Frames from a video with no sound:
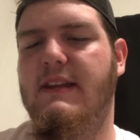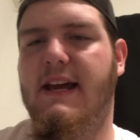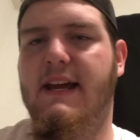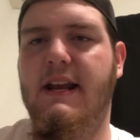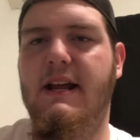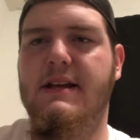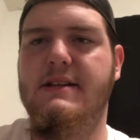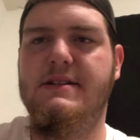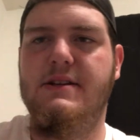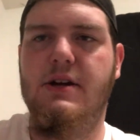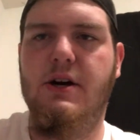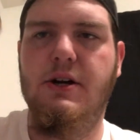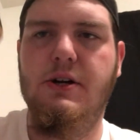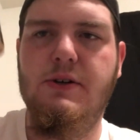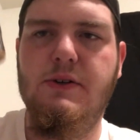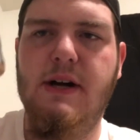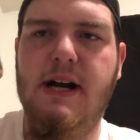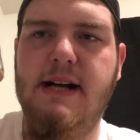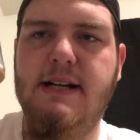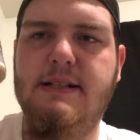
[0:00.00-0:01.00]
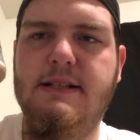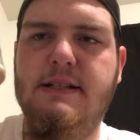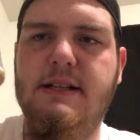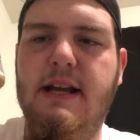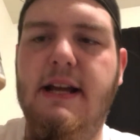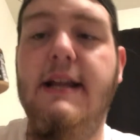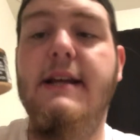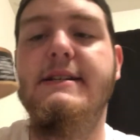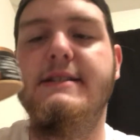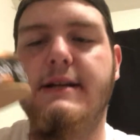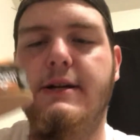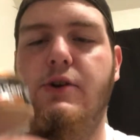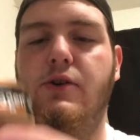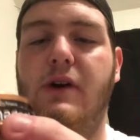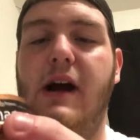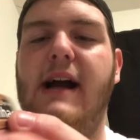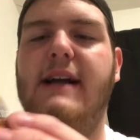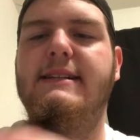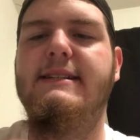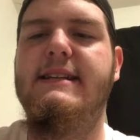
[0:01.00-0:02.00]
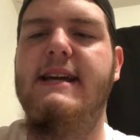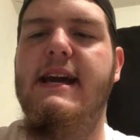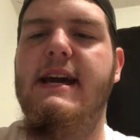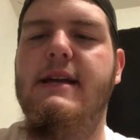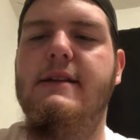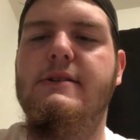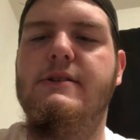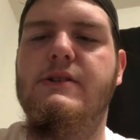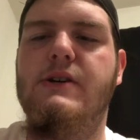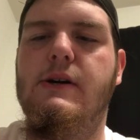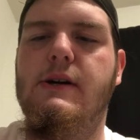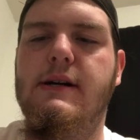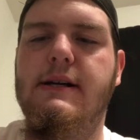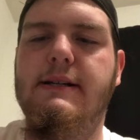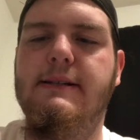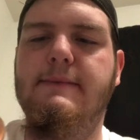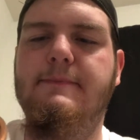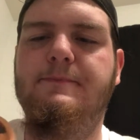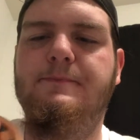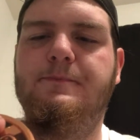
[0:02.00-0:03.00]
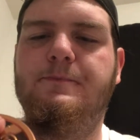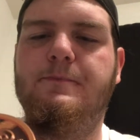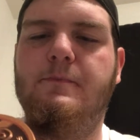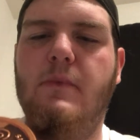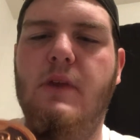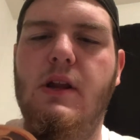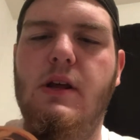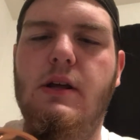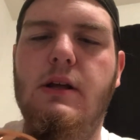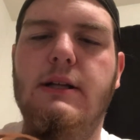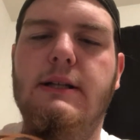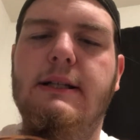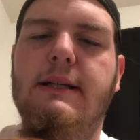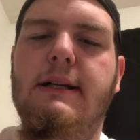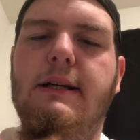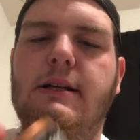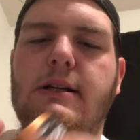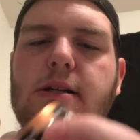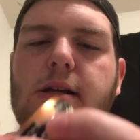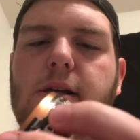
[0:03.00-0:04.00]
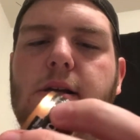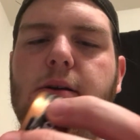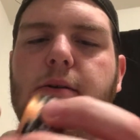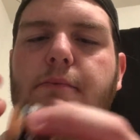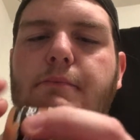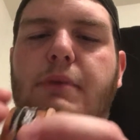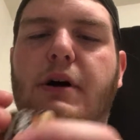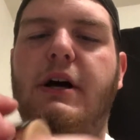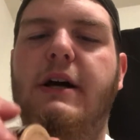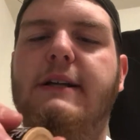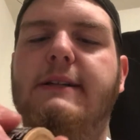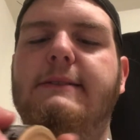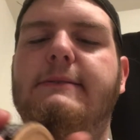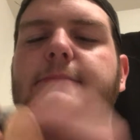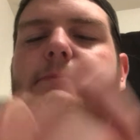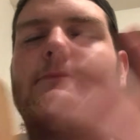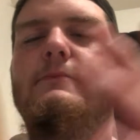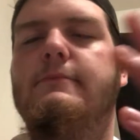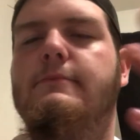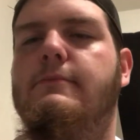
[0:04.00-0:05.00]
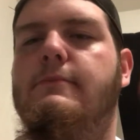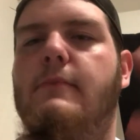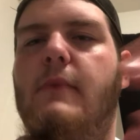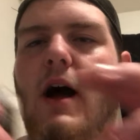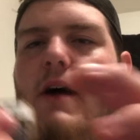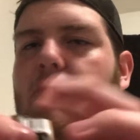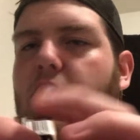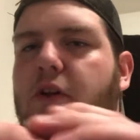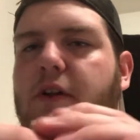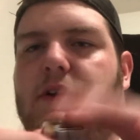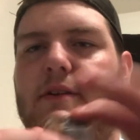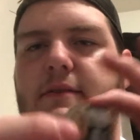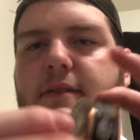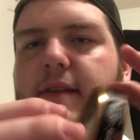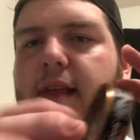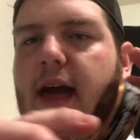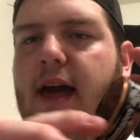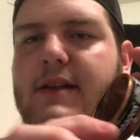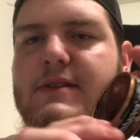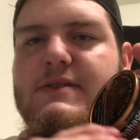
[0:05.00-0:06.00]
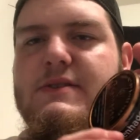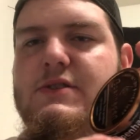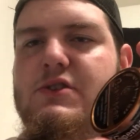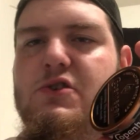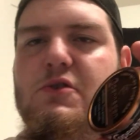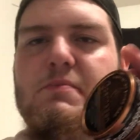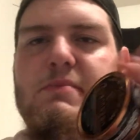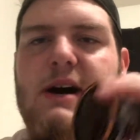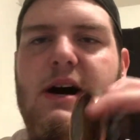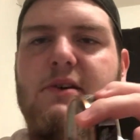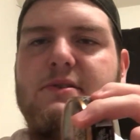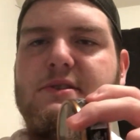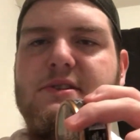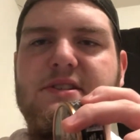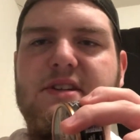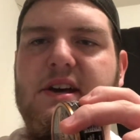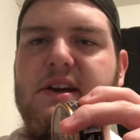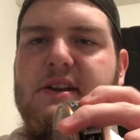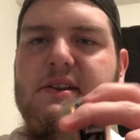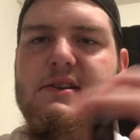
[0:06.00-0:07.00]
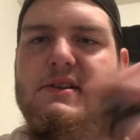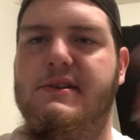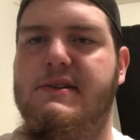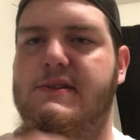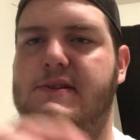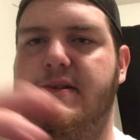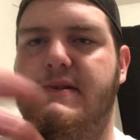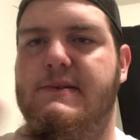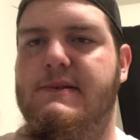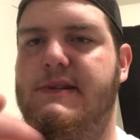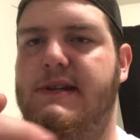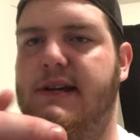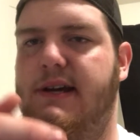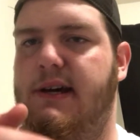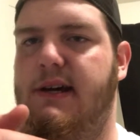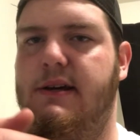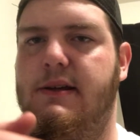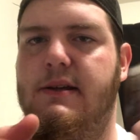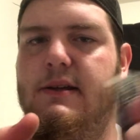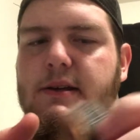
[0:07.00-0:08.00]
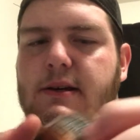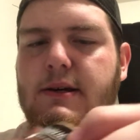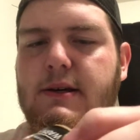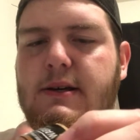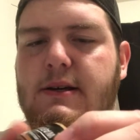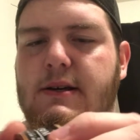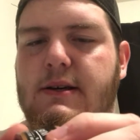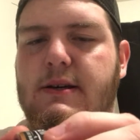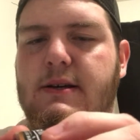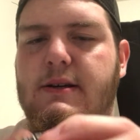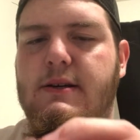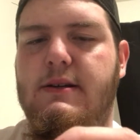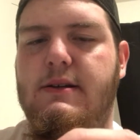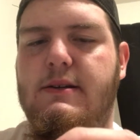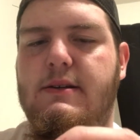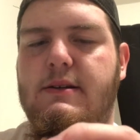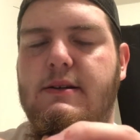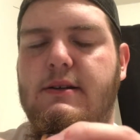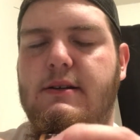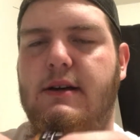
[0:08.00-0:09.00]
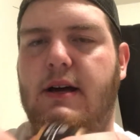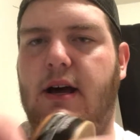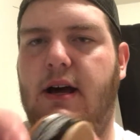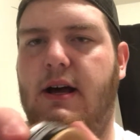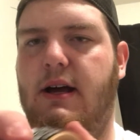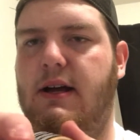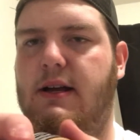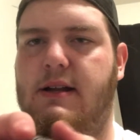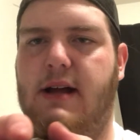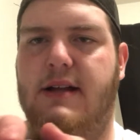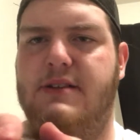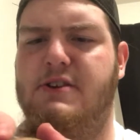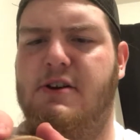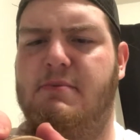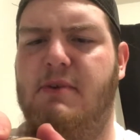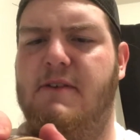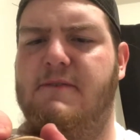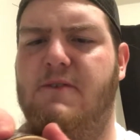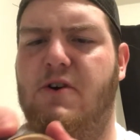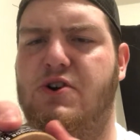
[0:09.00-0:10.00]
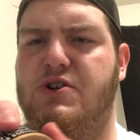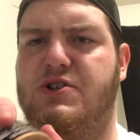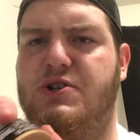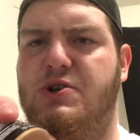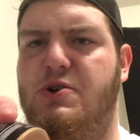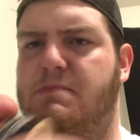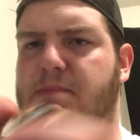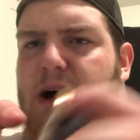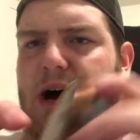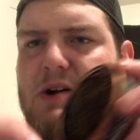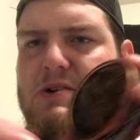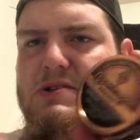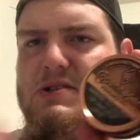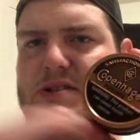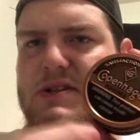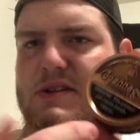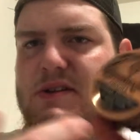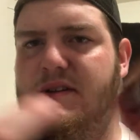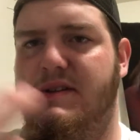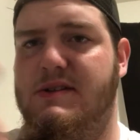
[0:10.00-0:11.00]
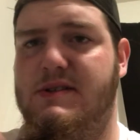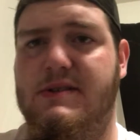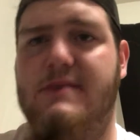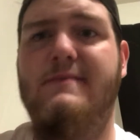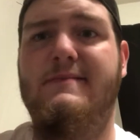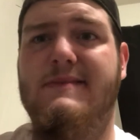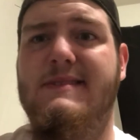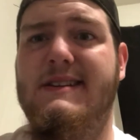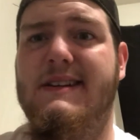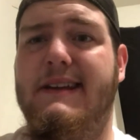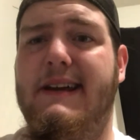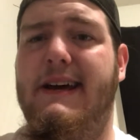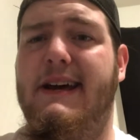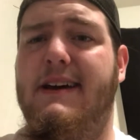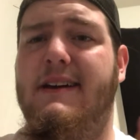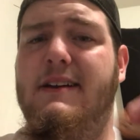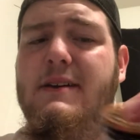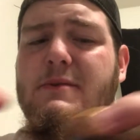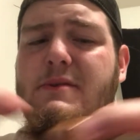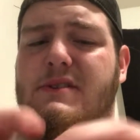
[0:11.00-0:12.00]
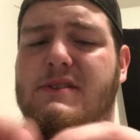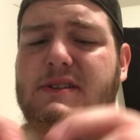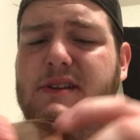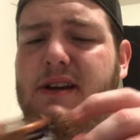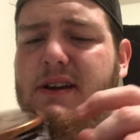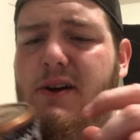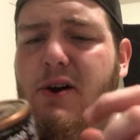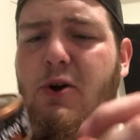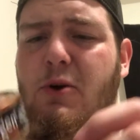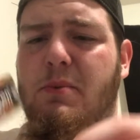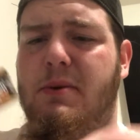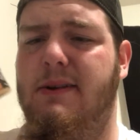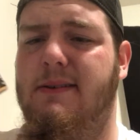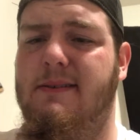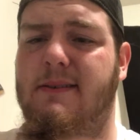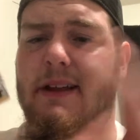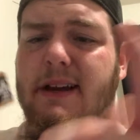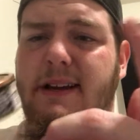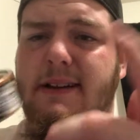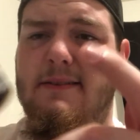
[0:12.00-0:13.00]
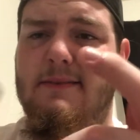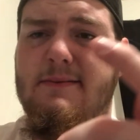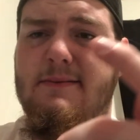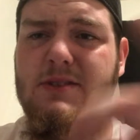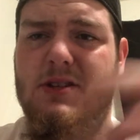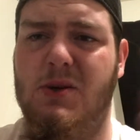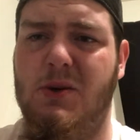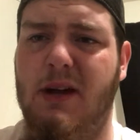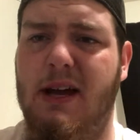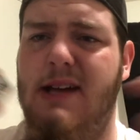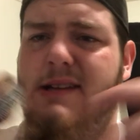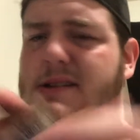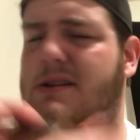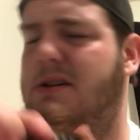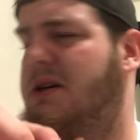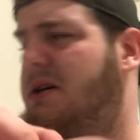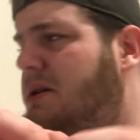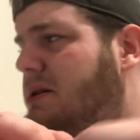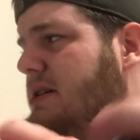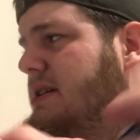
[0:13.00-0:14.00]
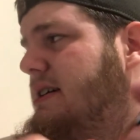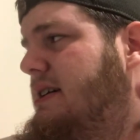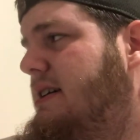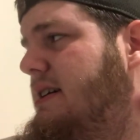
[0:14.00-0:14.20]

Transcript: It is a cracked can, sorry. But I've only had 2 pouches out of this today. I took my first 2 pouches of this today, and it was like opened like 2 days ago.